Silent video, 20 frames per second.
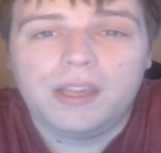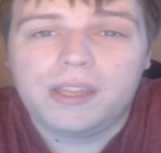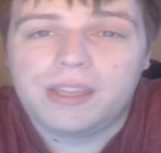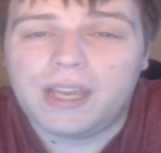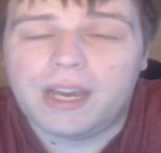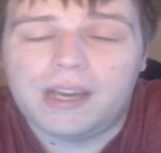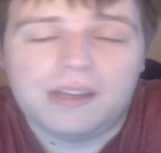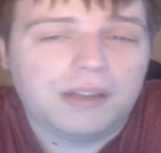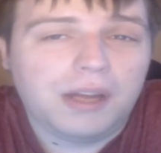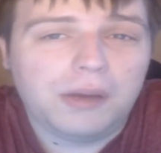
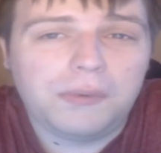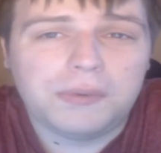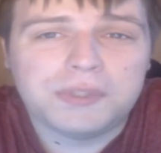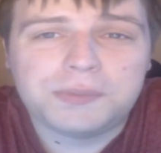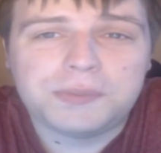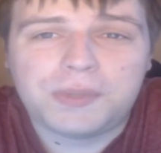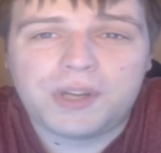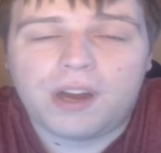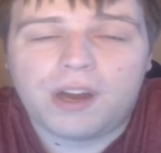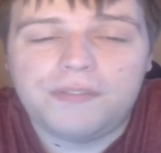Yeah, that
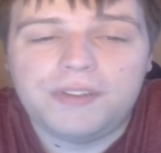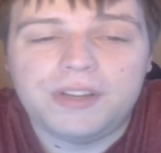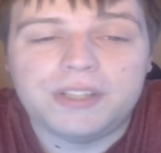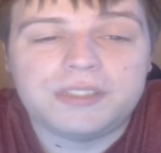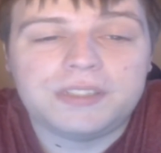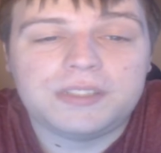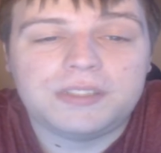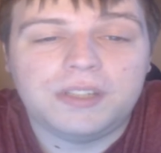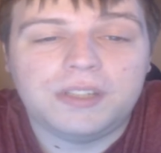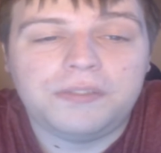one's pretty
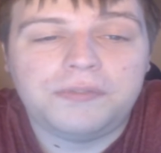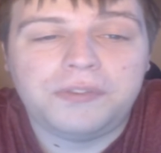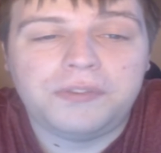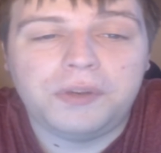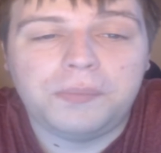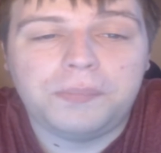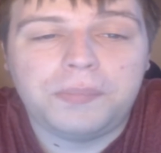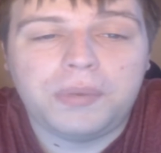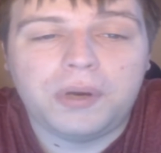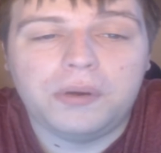obvious. If
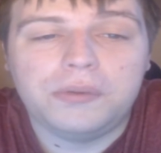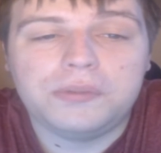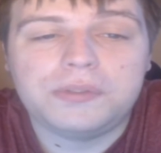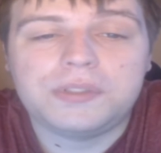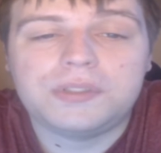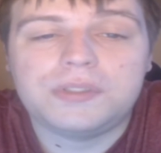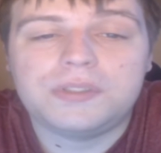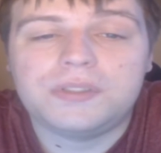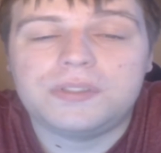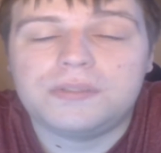you
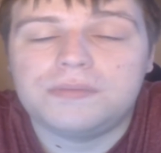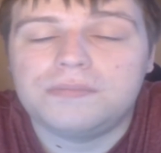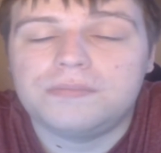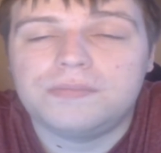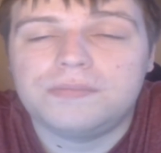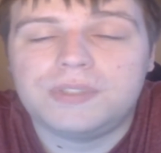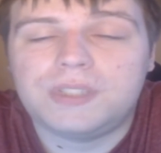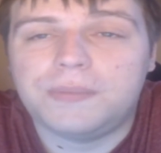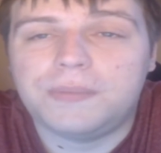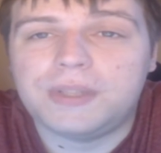post
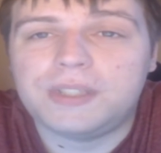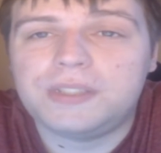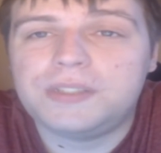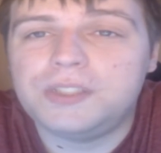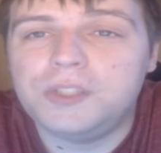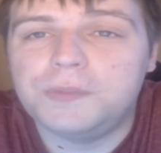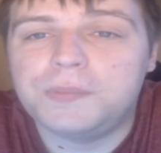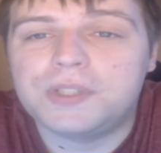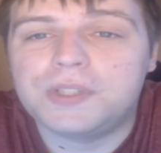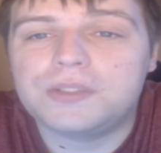something
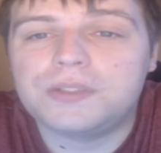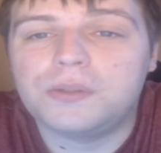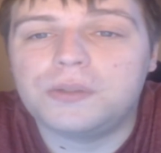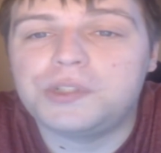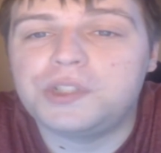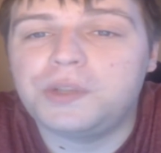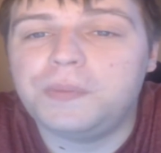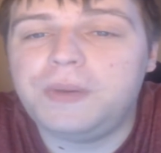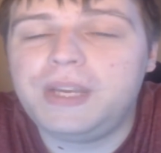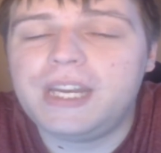stupid on
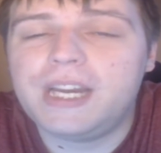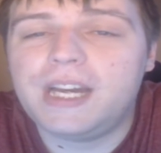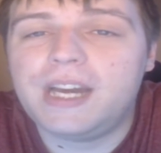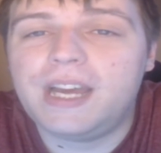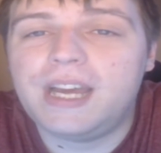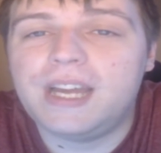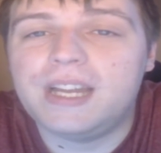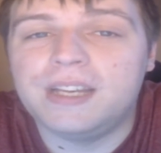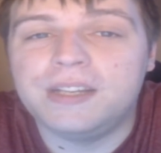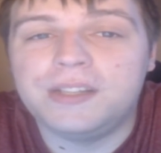social media
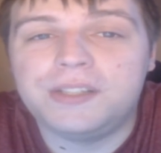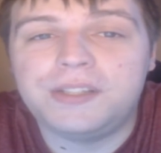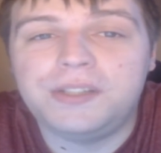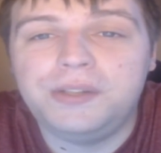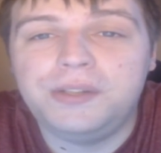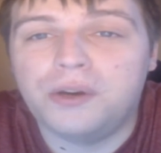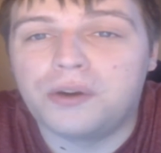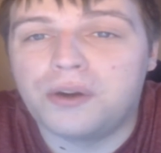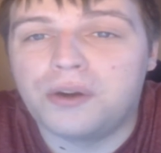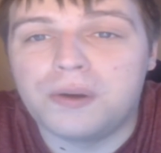and
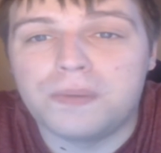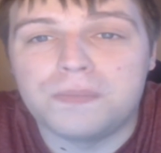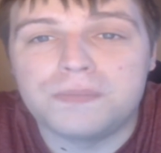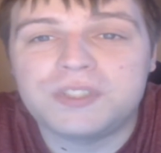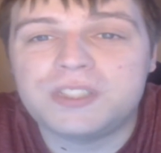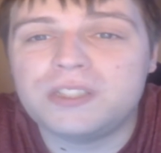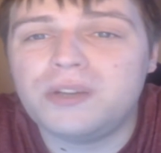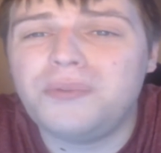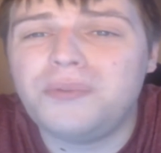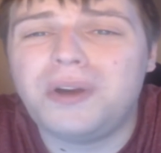you're
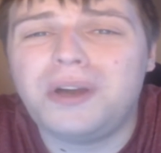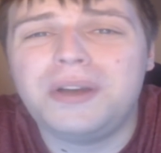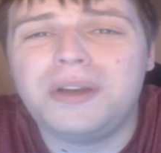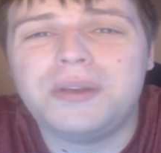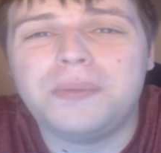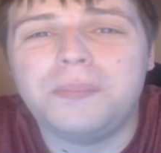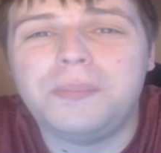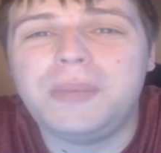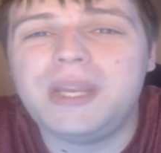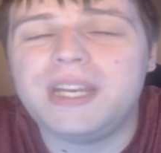somewhere
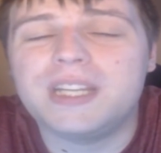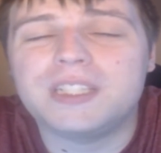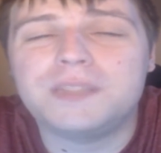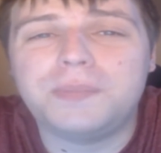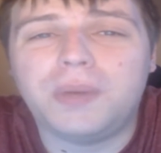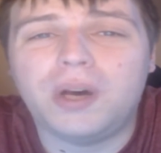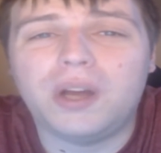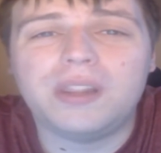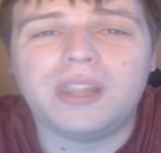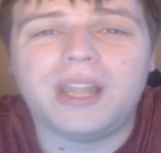in the media
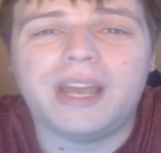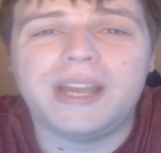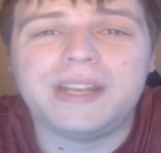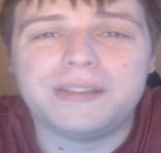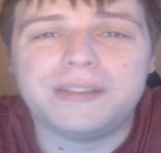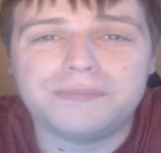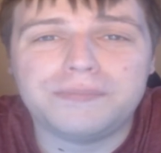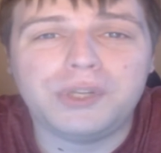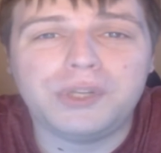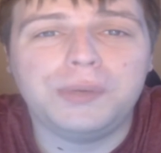
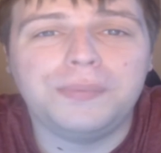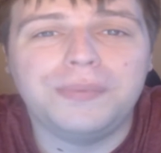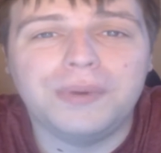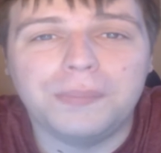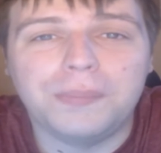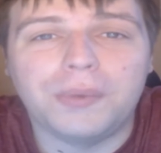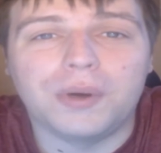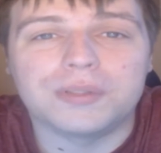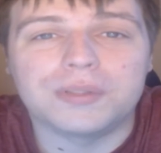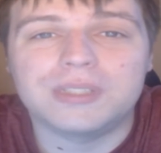spotlight, you will
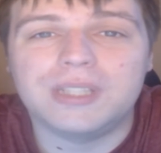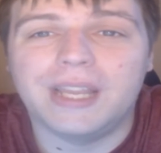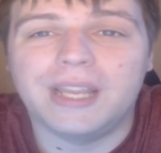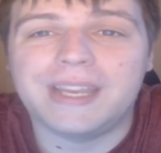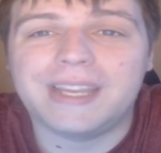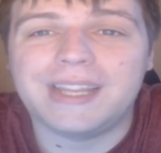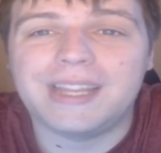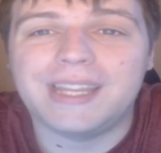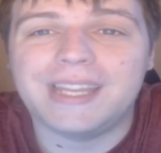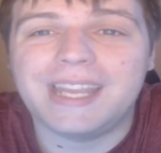most
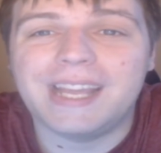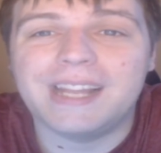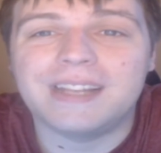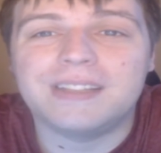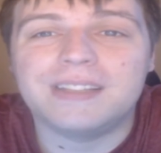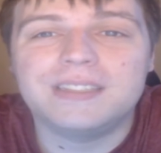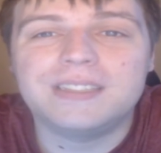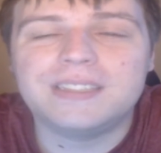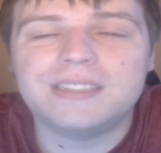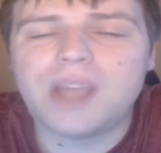likely
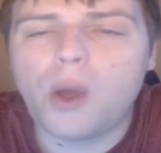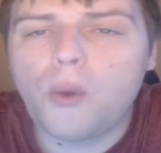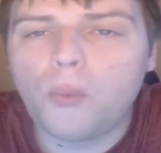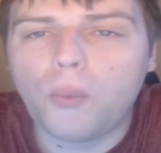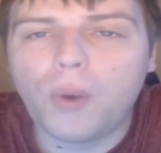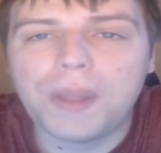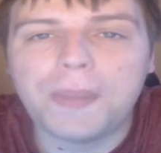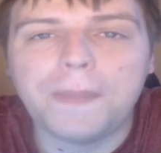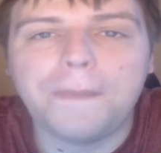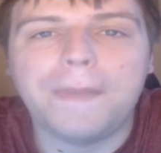get
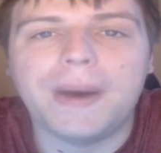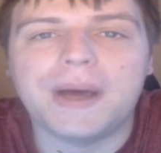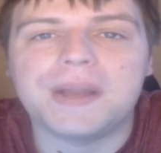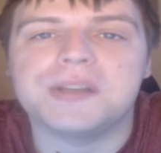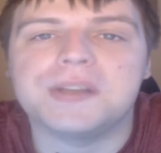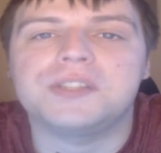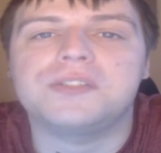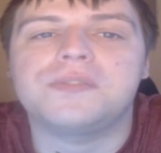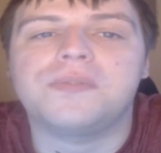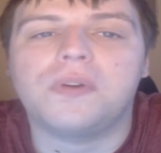somewhat
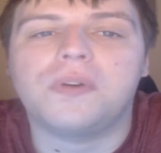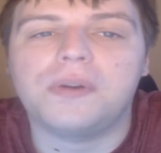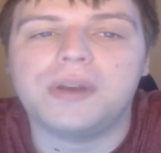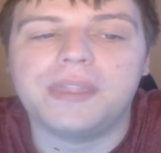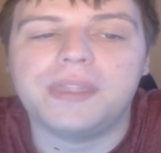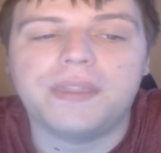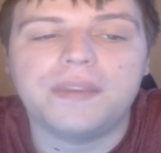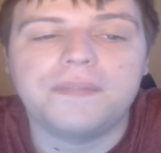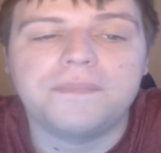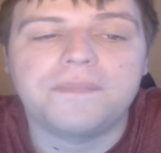punished for it.